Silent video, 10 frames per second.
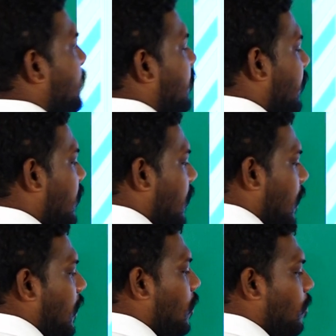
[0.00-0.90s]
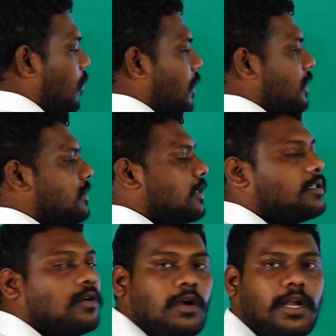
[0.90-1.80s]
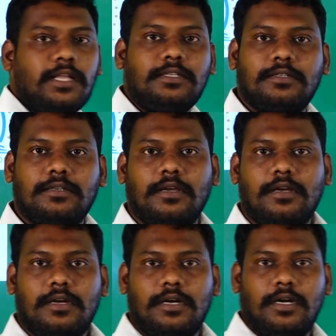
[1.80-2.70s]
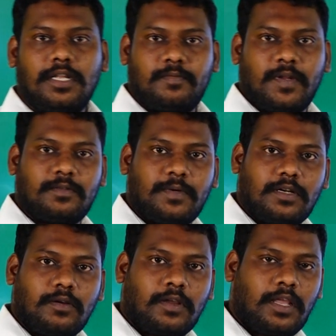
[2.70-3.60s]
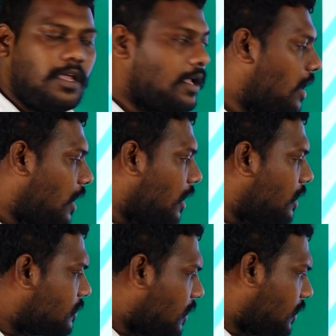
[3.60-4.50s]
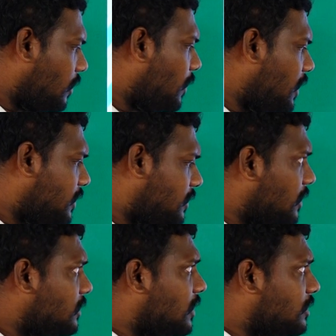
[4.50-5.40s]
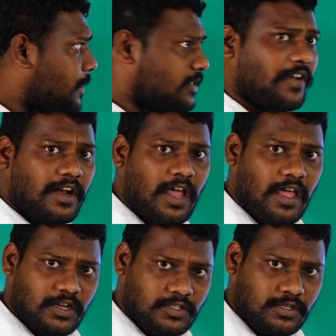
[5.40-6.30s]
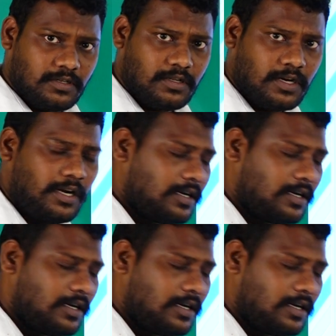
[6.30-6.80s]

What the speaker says: between any 2 points is called as displacement. Okay. It is nothing but distance in a specified direction, right?